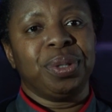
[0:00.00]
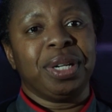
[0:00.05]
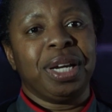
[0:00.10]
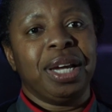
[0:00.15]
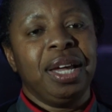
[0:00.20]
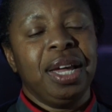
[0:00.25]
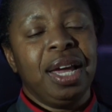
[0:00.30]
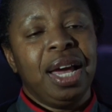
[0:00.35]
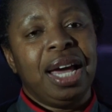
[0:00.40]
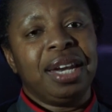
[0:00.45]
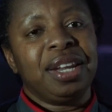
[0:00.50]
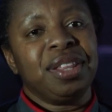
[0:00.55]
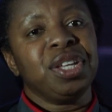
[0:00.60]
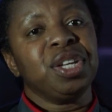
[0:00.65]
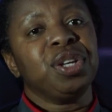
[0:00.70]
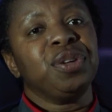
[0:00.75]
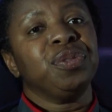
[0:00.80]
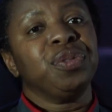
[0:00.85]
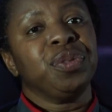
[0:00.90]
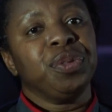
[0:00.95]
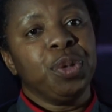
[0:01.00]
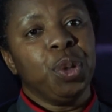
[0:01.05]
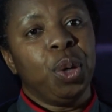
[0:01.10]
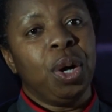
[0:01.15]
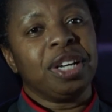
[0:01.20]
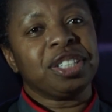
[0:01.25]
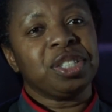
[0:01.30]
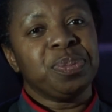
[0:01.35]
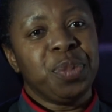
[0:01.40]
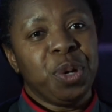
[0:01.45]
and I, and I think if you
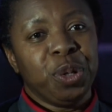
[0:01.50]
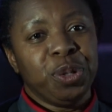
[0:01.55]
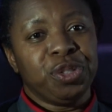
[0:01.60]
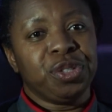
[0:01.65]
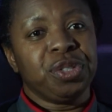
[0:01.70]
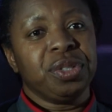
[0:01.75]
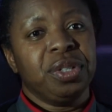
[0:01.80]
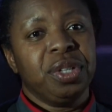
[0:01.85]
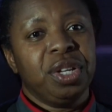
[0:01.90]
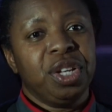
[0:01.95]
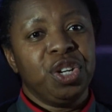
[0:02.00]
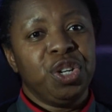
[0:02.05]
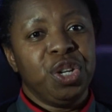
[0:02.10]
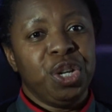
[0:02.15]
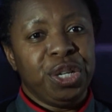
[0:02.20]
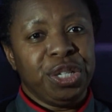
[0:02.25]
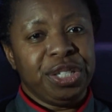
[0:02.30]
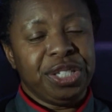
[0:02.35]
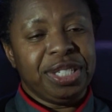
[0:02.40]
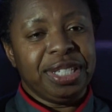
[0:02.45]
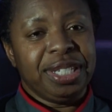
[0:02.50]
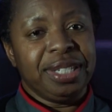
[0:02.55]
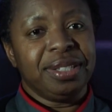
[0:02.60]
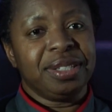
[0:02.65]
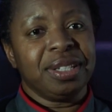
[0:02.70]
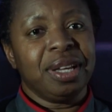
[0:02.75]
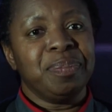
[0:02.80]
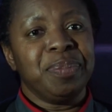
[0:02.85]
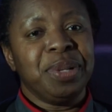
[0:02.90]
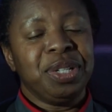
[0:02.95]
ask most nurses
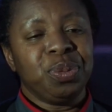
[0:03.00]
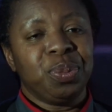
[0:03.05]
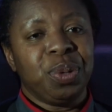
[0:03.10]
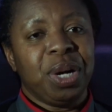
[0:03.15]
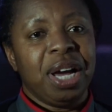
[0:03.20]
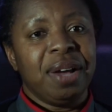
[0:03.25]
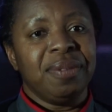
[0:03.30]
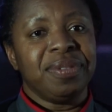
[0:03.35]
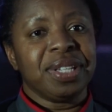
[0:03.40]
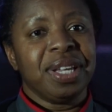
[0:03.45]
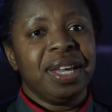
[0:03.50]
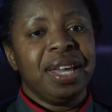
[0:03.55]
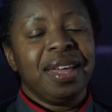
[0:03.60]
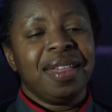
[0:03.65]
and midwives